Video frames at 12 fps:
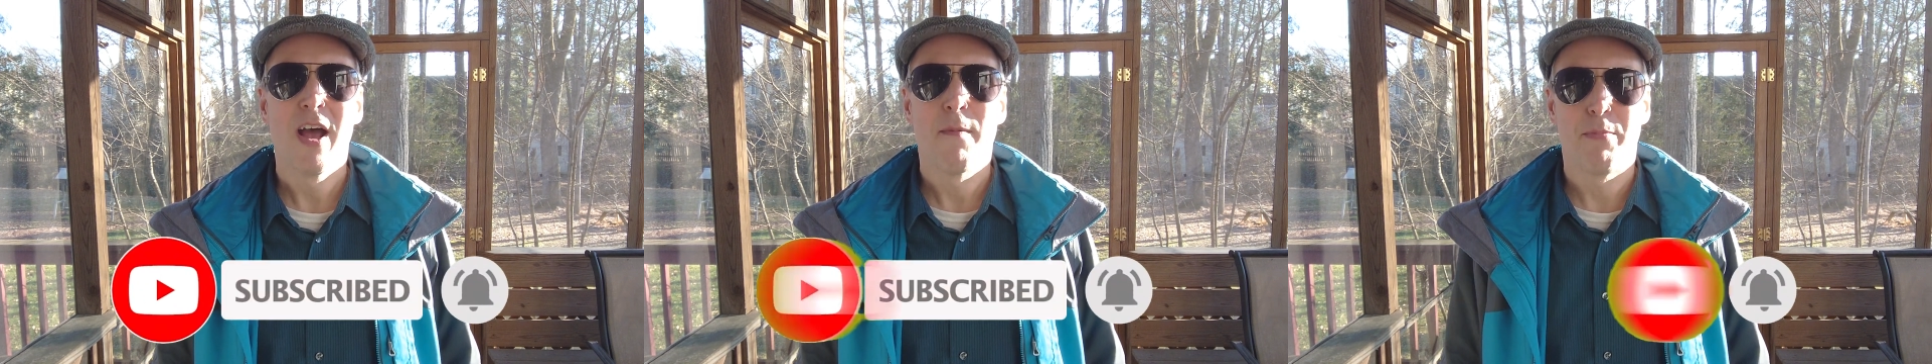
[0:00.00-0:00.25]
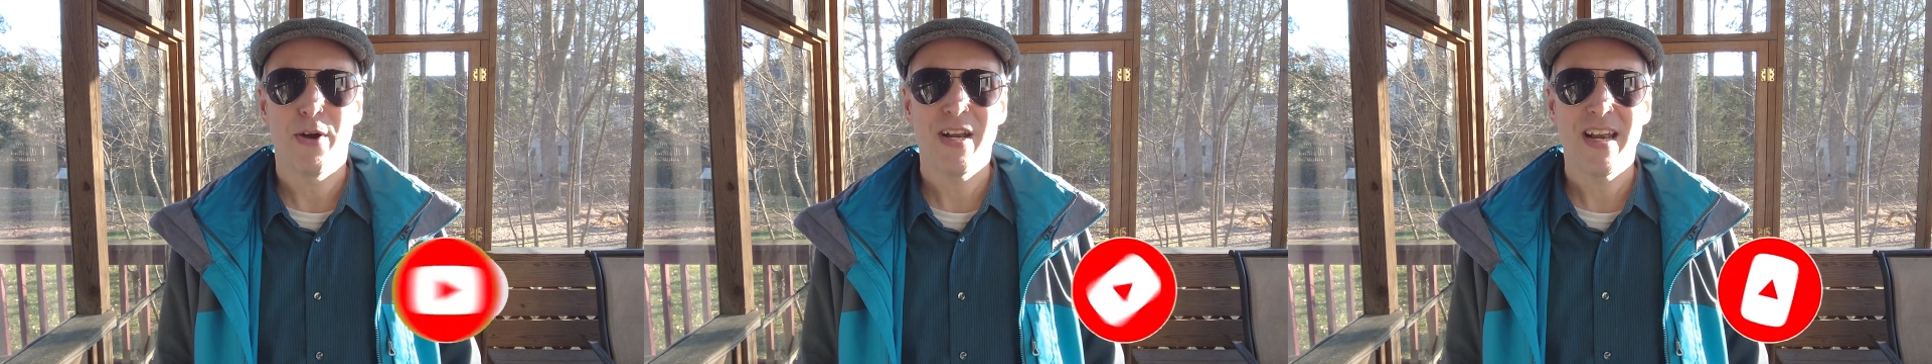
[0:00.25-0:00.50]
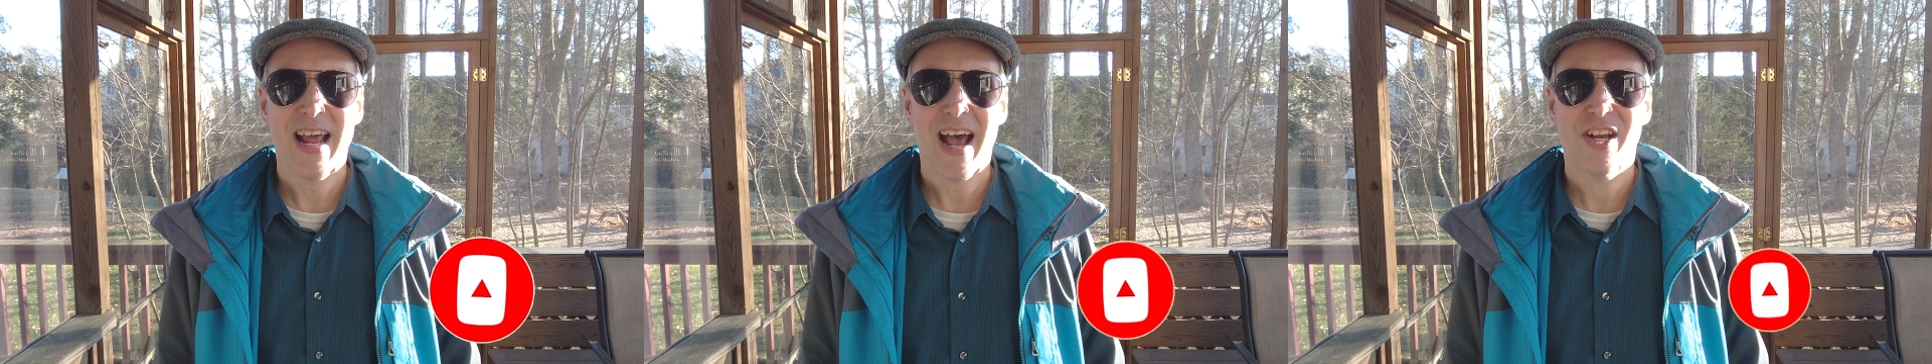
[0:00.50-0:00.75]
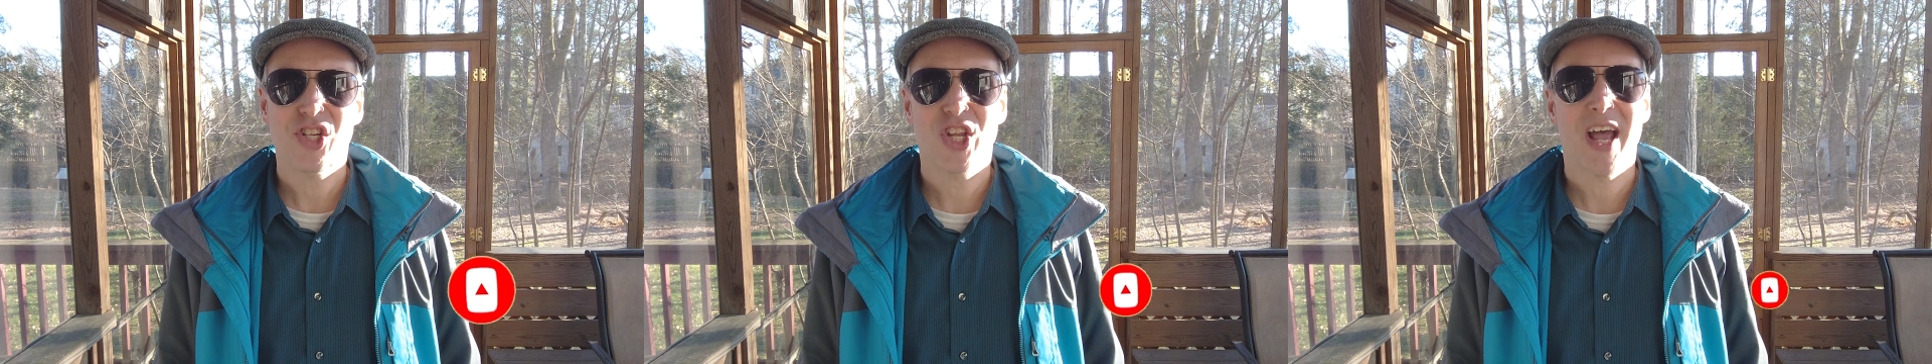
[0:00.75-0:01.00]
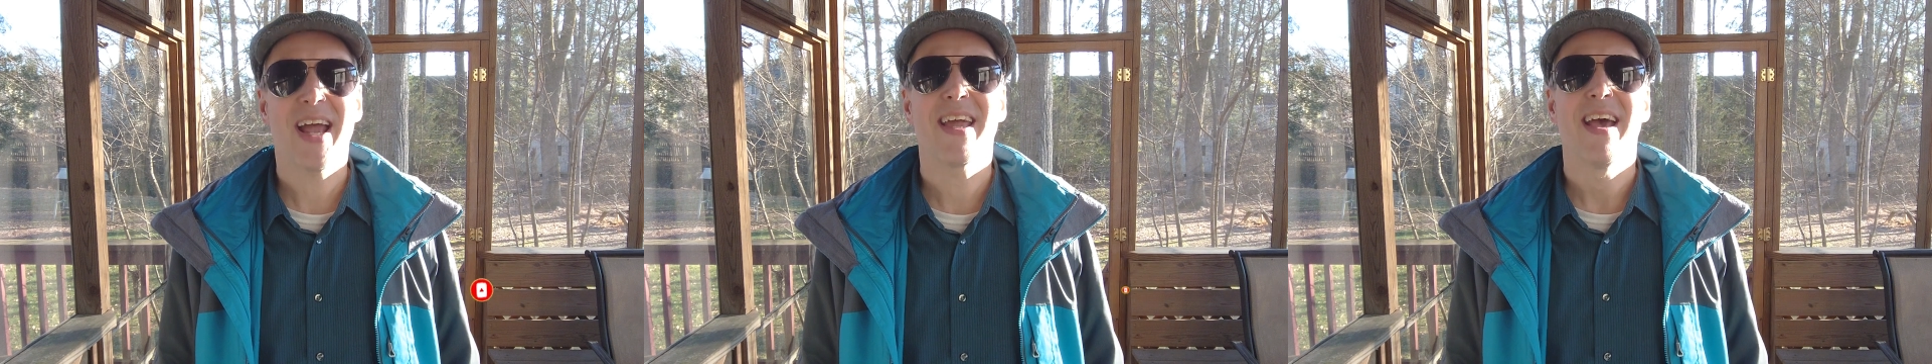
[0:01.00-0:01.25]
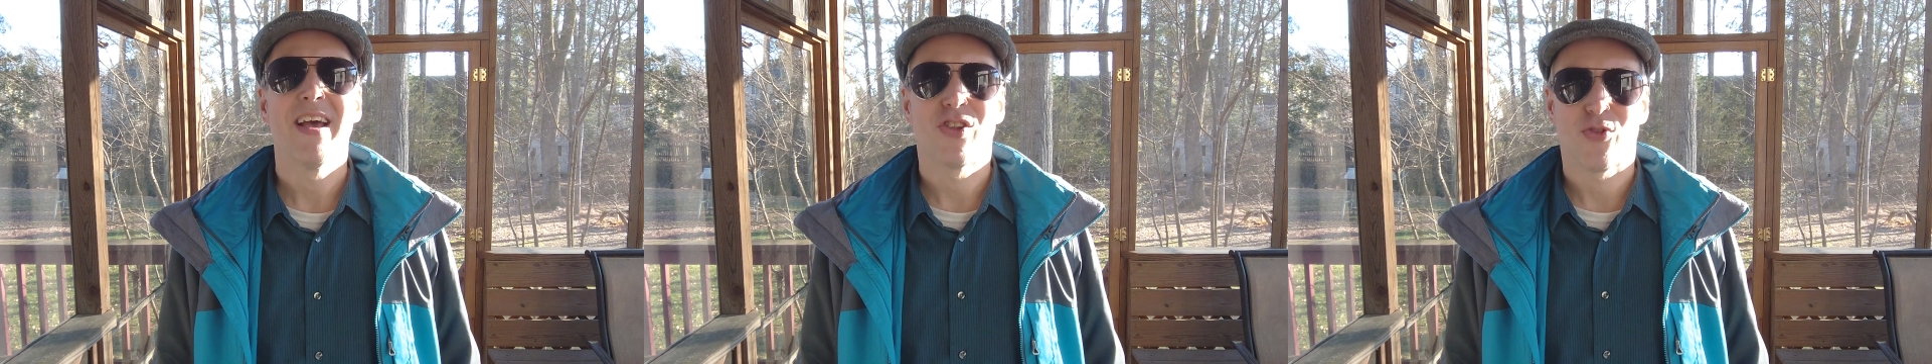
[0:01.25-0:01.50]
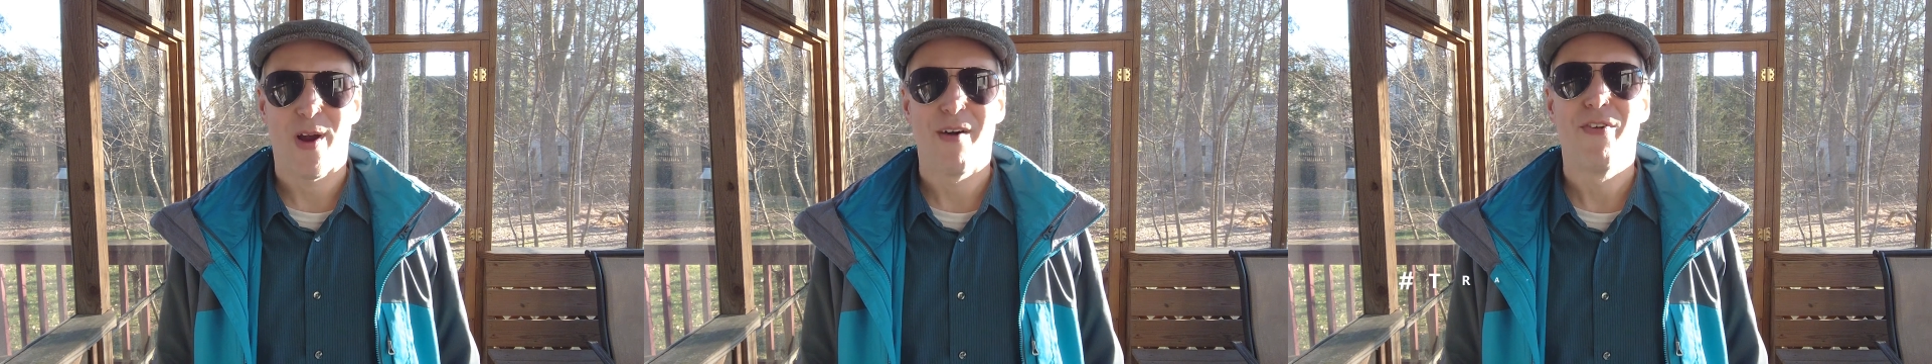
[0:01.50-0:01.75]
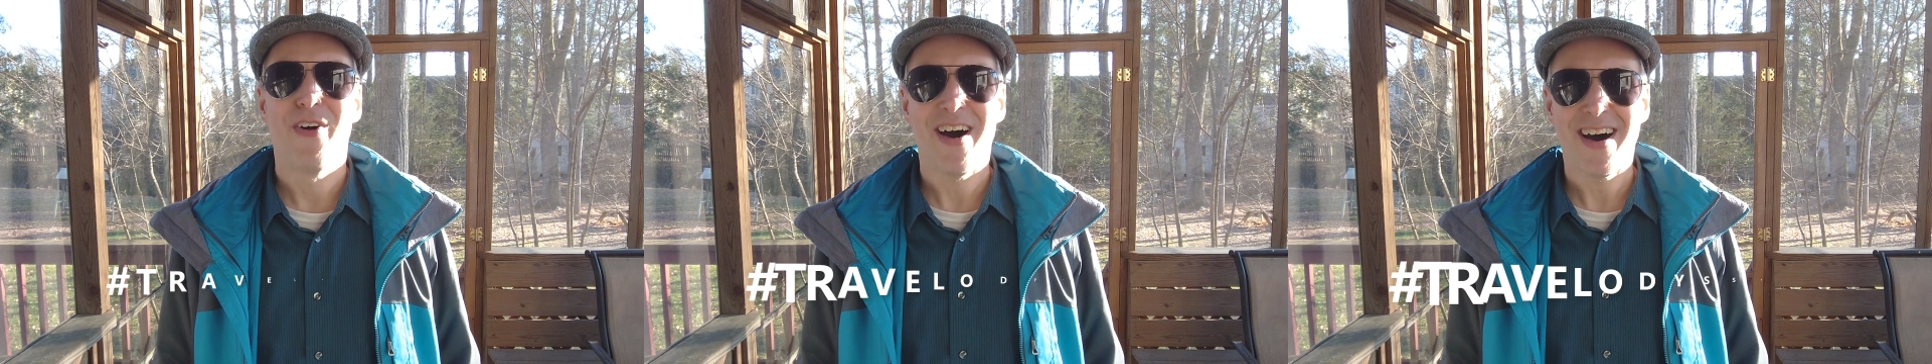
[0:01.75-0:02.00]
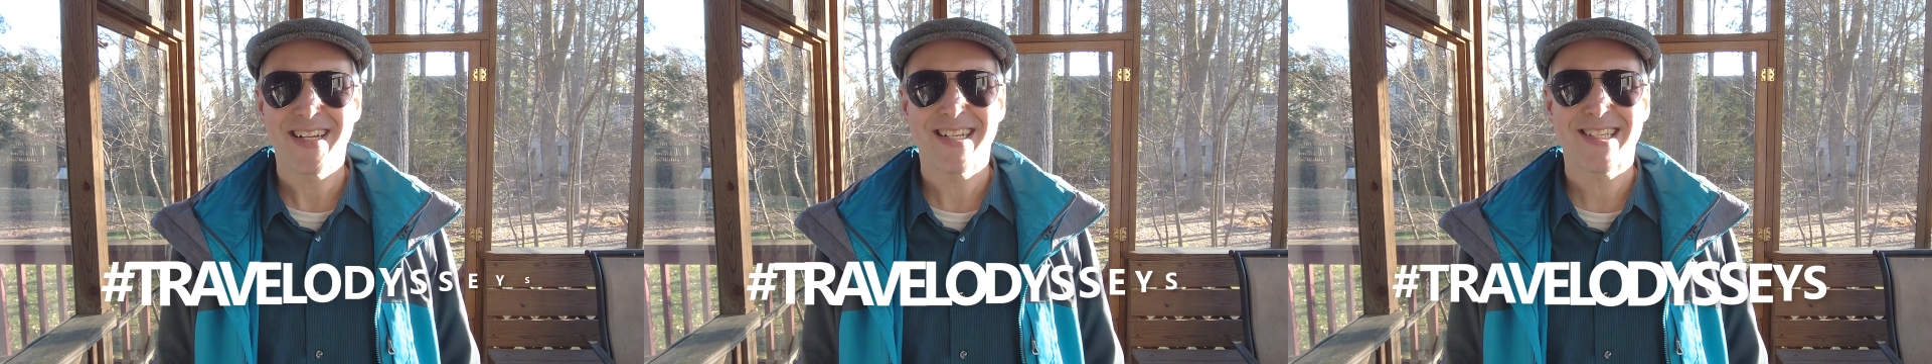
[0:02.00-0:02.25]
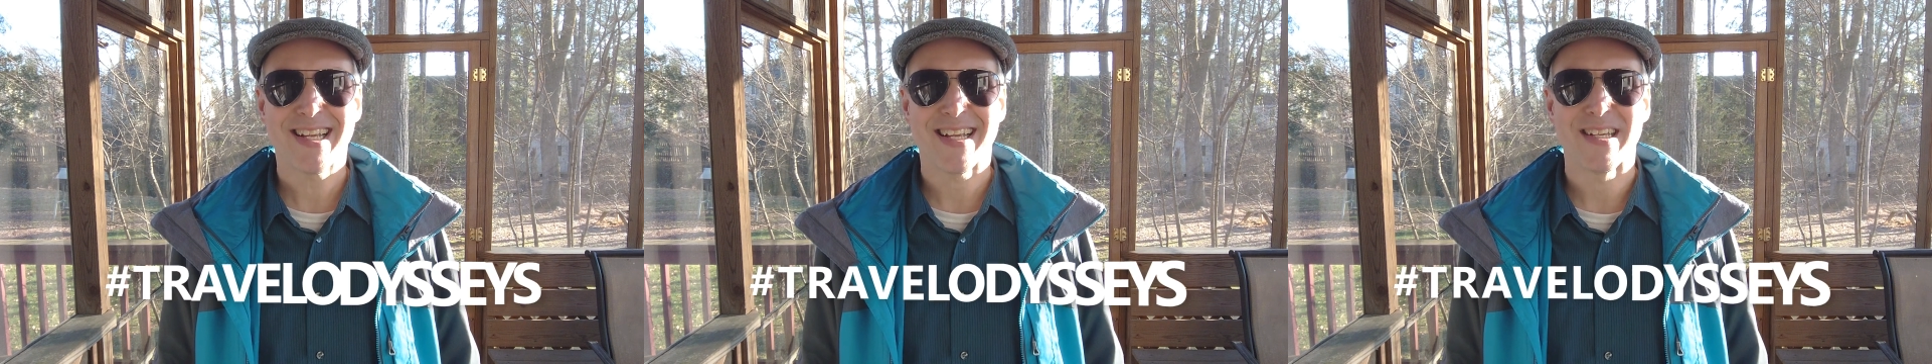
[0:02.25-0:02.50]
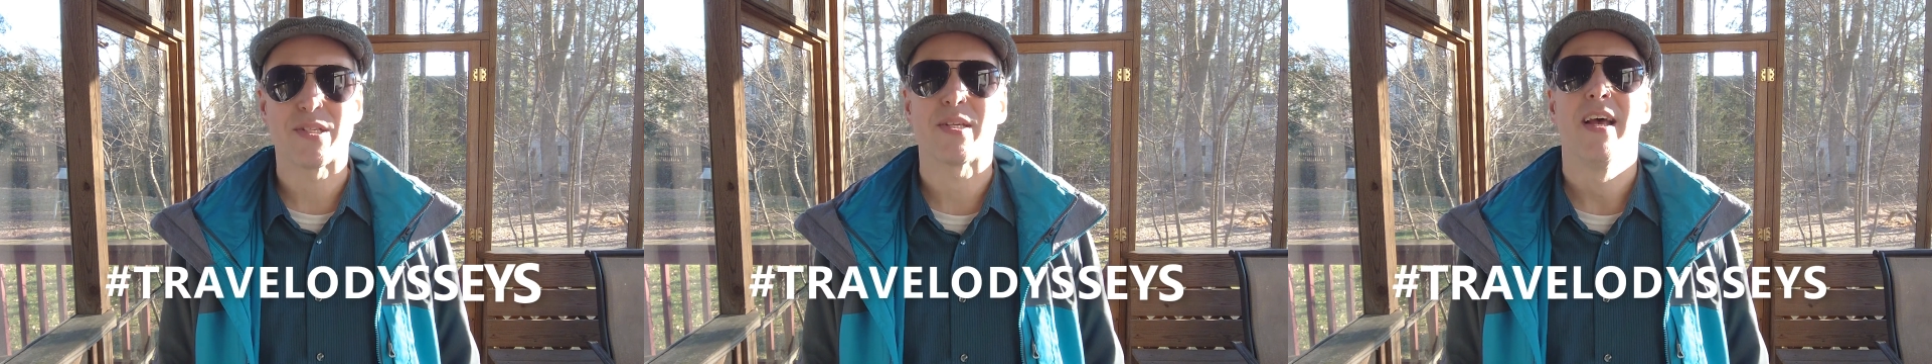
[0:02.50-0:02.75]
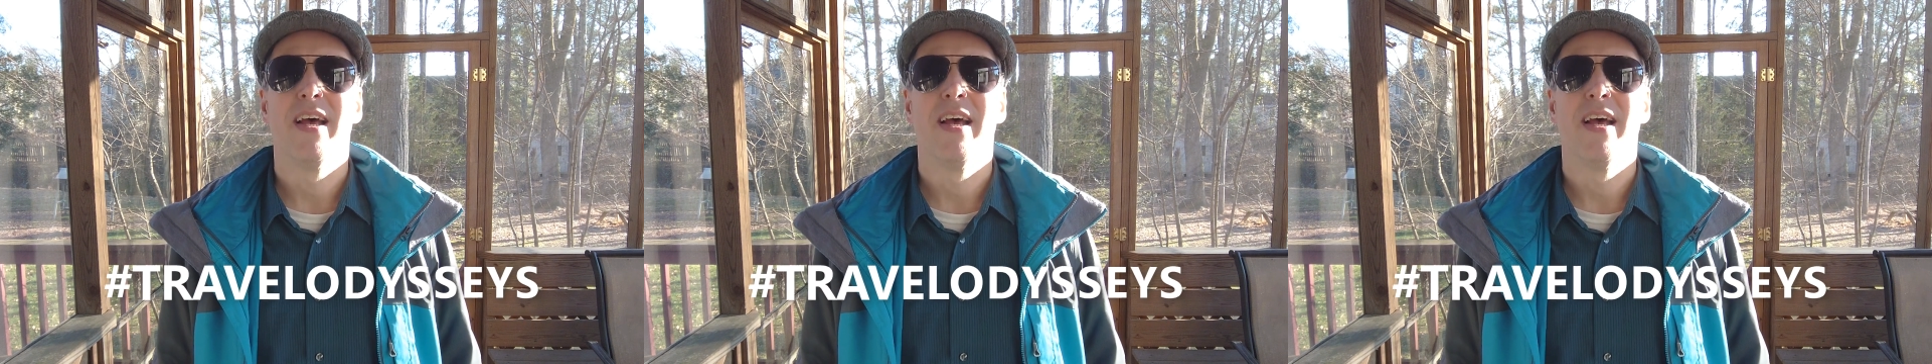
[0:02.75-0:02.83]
put in the hashtag Travel Odysseys.